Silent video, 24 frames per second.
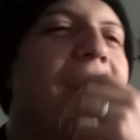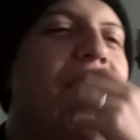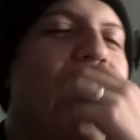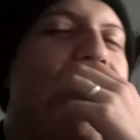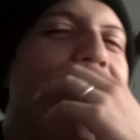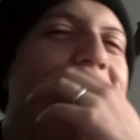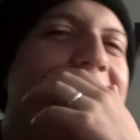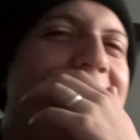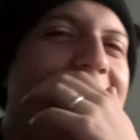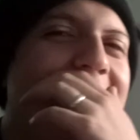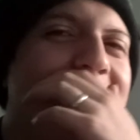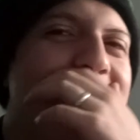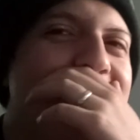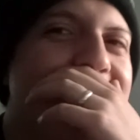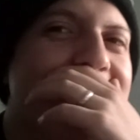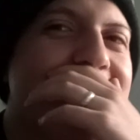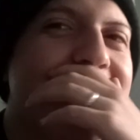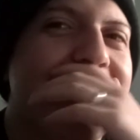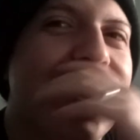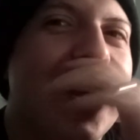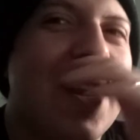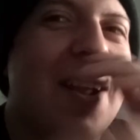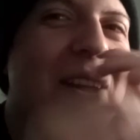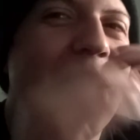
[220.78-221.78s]
I'm
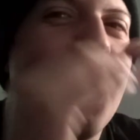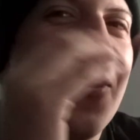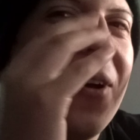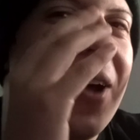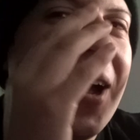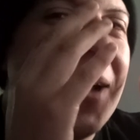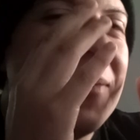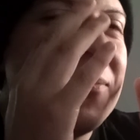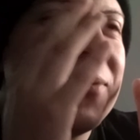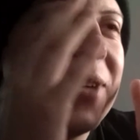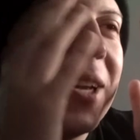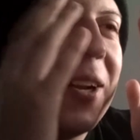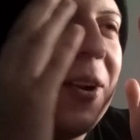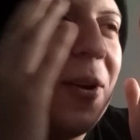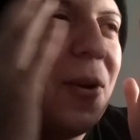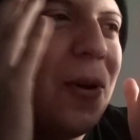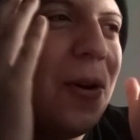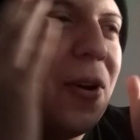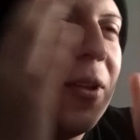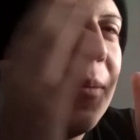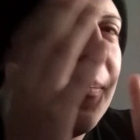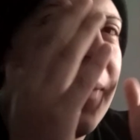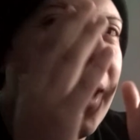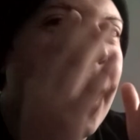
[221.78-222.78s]
just trying to hold. I'm trying to
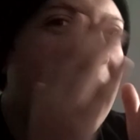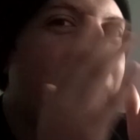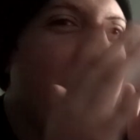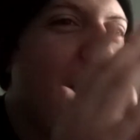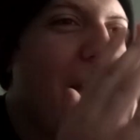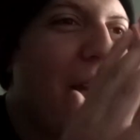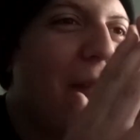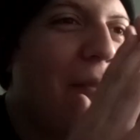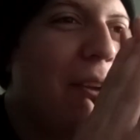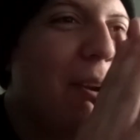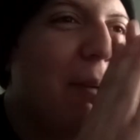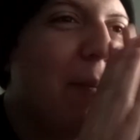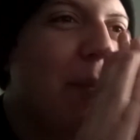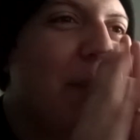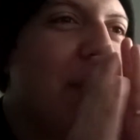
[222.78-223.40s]
hold my laugh here